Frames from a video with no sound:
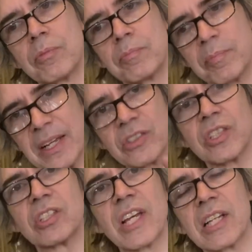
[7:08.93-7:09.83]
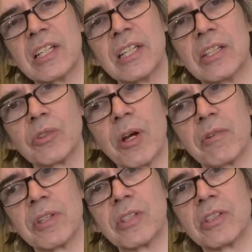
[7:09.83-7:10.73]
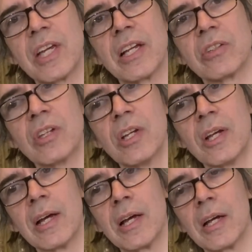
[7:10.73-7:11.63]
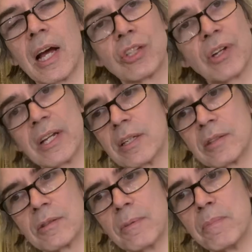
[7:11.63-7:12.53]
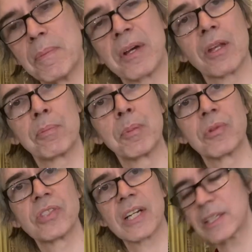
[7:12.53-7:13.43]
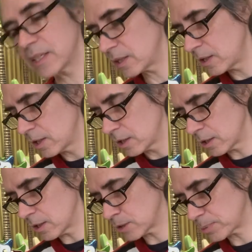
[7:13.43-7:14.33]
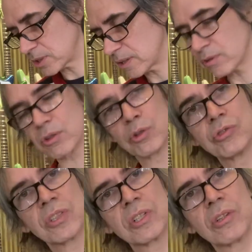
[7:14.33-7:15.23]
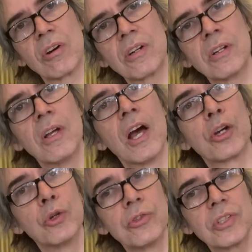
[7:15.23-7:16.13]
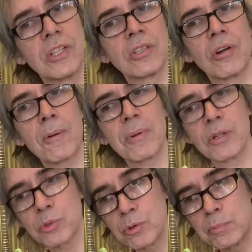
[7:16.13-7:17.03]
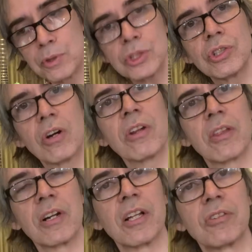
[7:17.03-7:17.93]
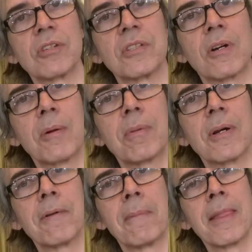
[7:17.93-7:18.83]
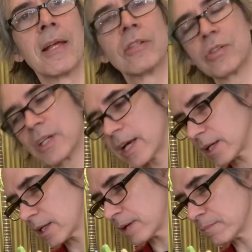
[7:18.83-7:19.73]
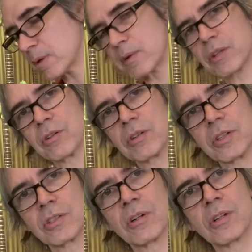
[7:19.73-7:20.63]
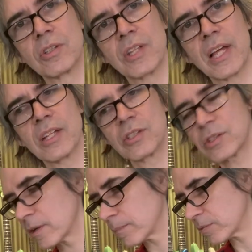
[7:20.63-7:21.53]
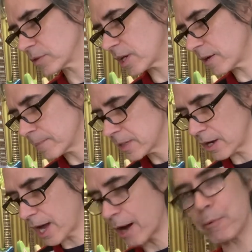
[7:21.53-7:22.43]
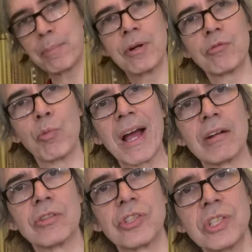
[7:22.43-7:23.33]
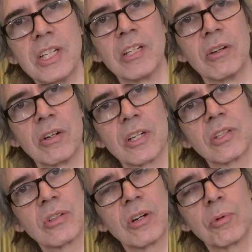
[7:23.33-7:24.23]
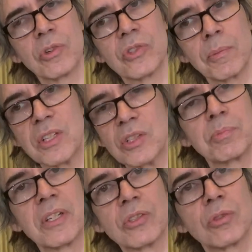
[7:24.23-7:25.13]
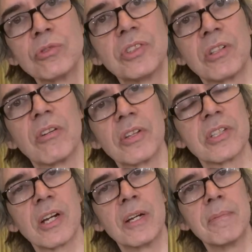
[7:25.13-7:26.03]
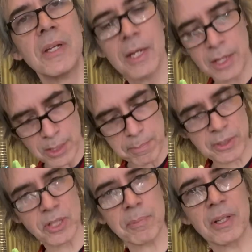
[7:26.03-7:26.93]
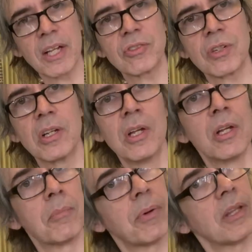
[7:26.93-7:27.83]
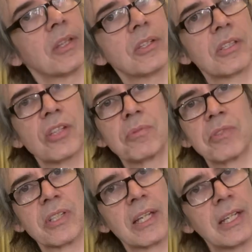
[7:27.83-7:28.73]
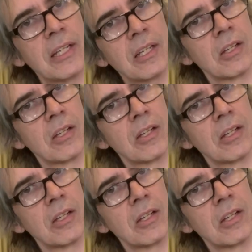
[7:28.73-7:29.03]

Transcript: basic technique, so everything stays. I try and mimic other people's technique, especially if they're acoustic guitar. Acoustic guitar players will push harder than an electric guitar player, so you got to kind of mimic their guitar to that style. Now, I will put a wound G on a guitar where somebody just plays acoustic all the time and then picks up an electric. But this customer said he